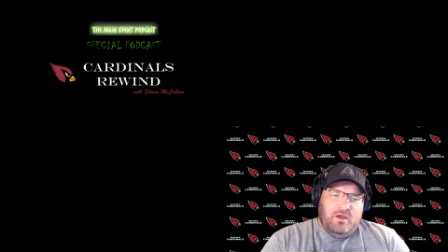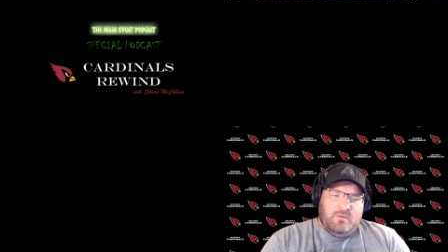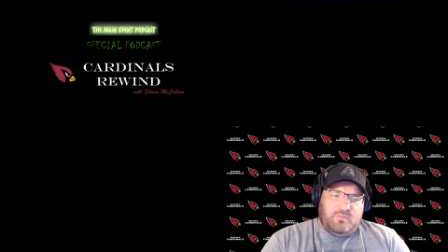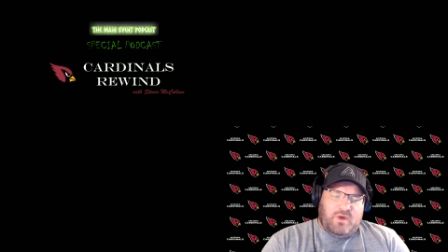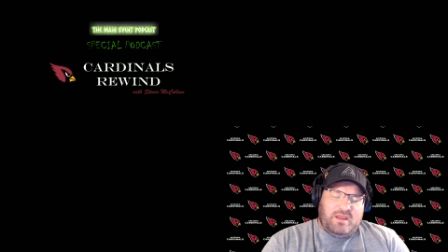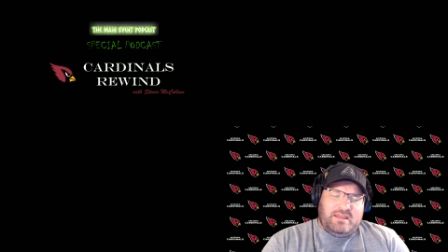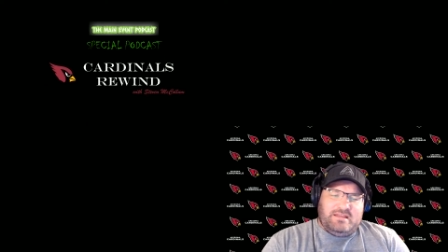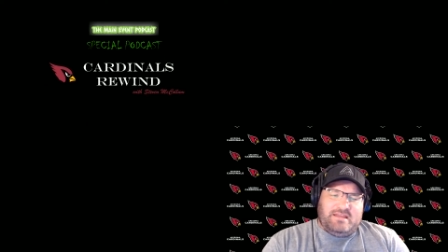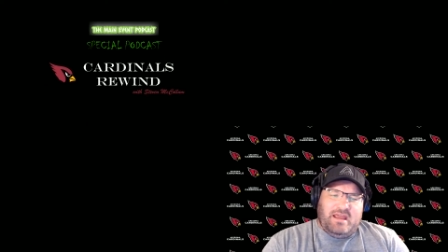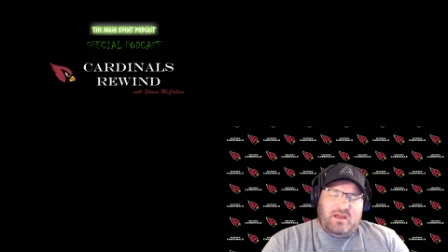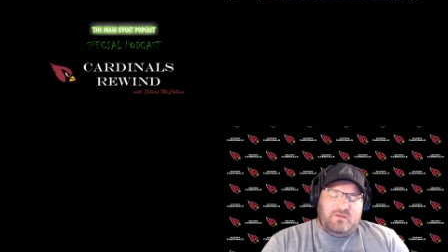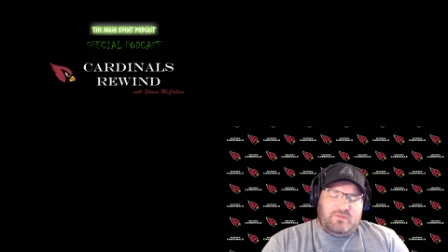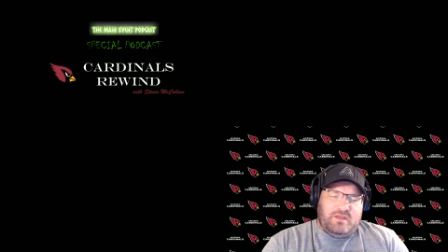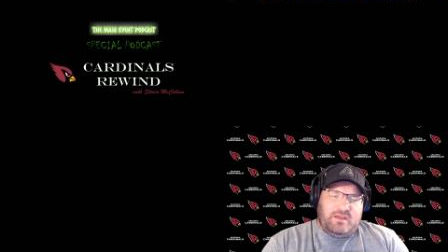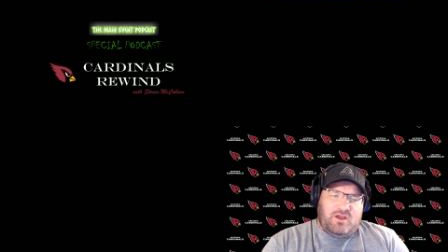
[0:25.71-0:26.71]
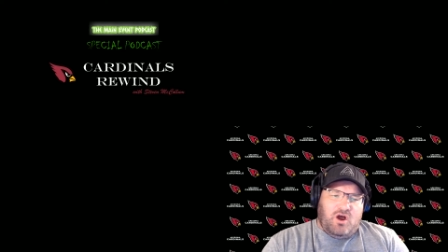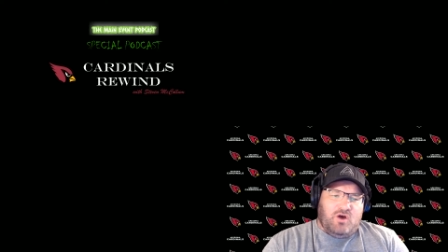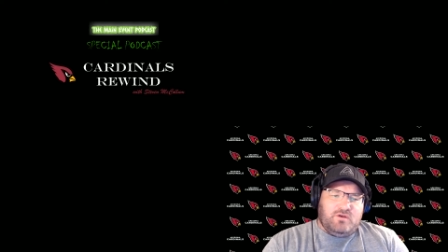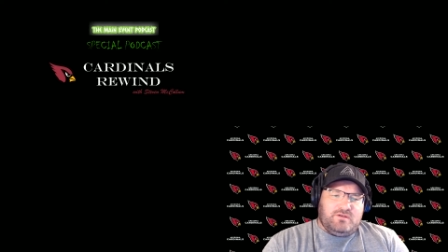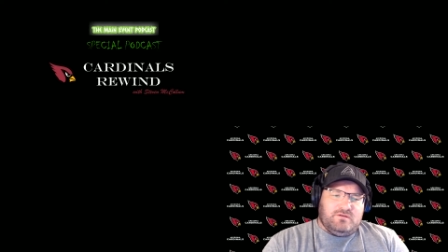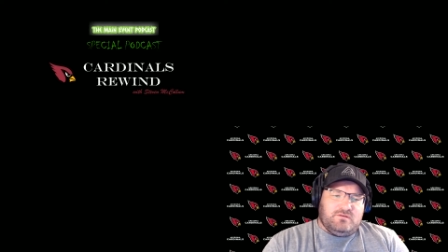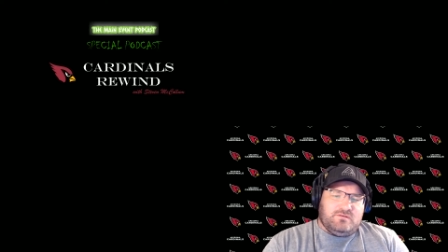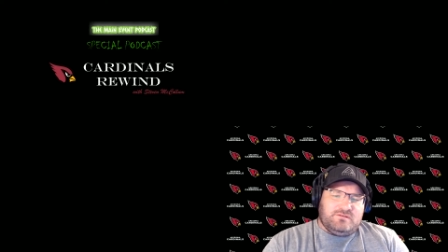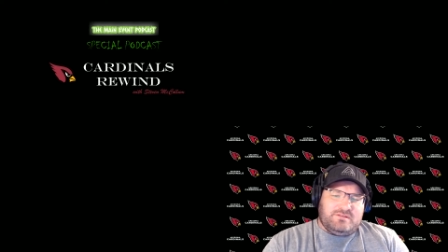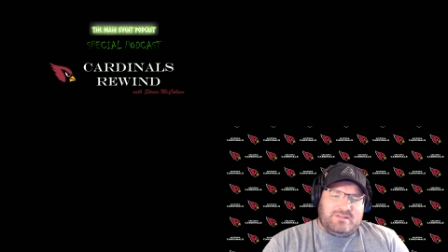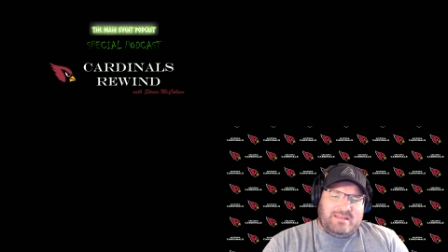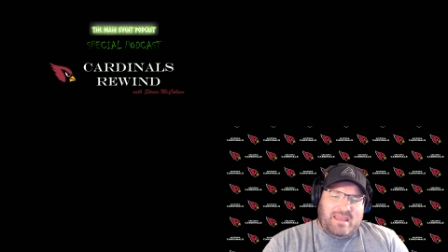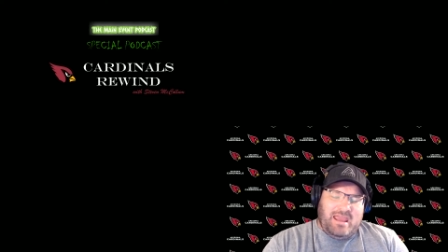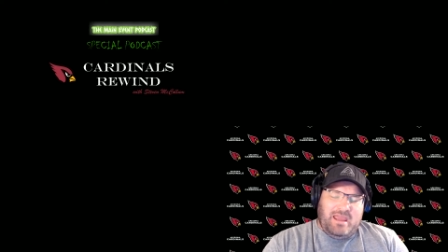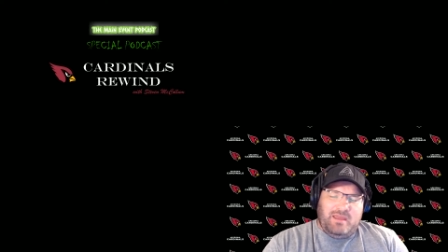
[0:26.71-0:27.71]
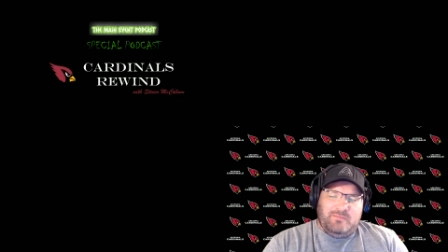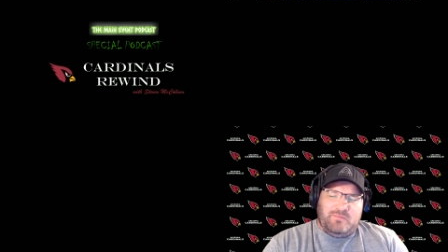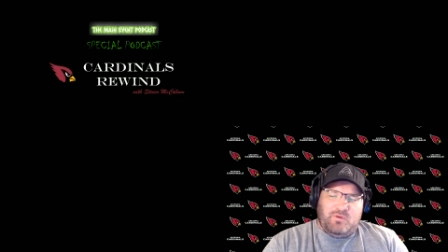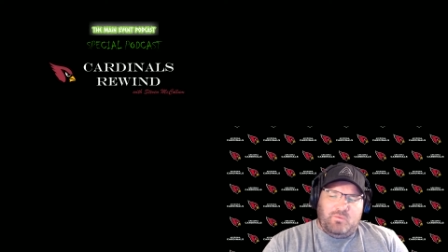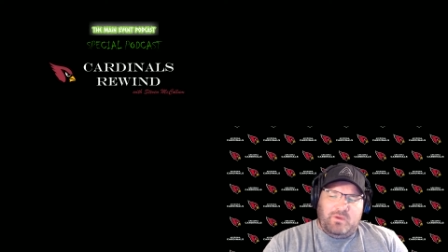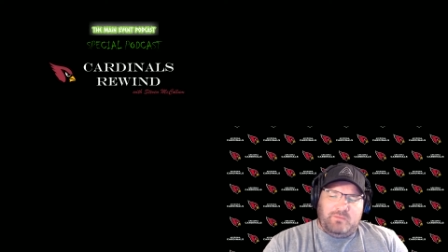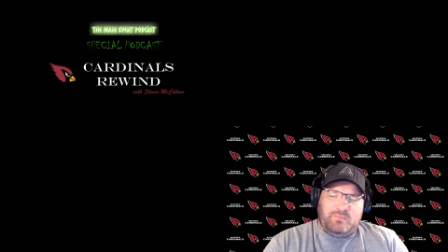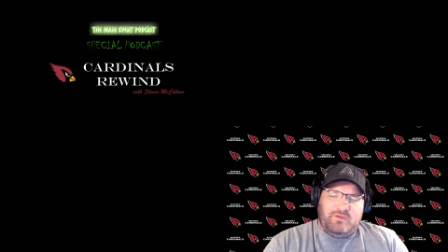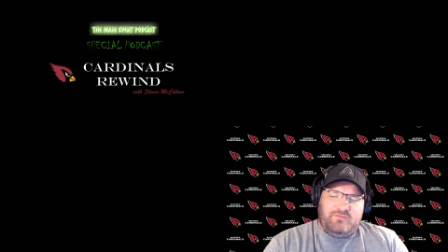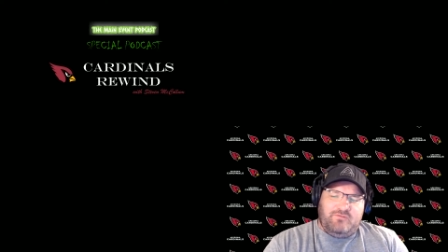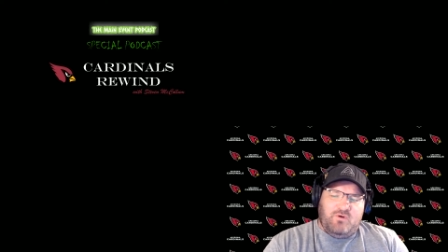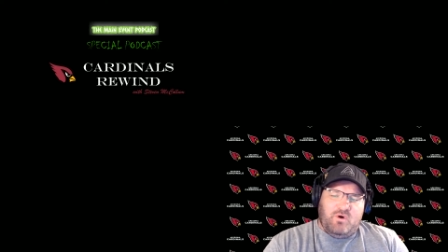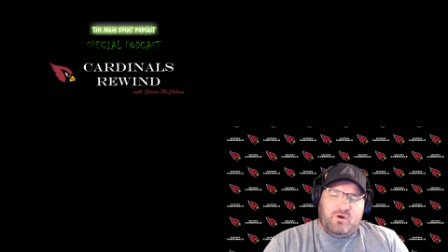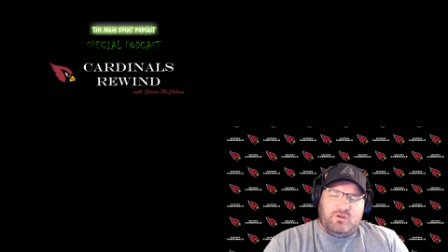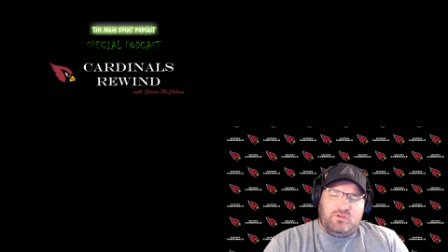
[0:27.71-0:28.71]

breaking down the Cardinals game the week before.